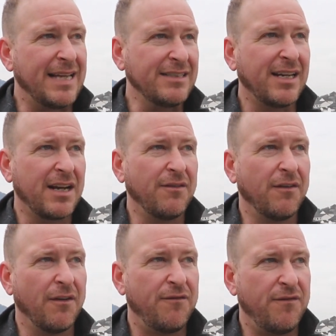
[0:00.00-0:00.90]
That's like
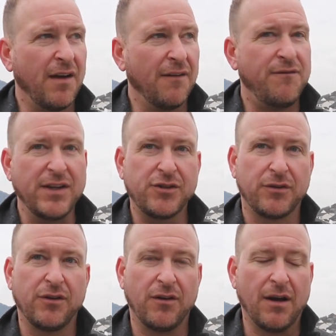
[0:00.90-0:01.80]
a
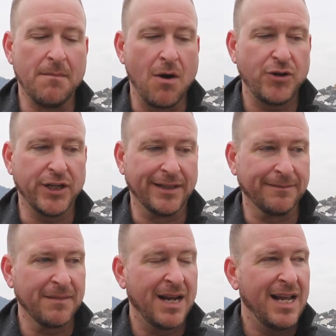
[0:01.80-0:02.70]
visceral
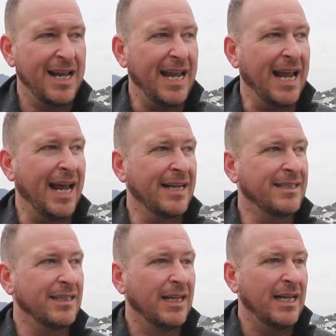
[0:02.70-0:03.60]
emotion. And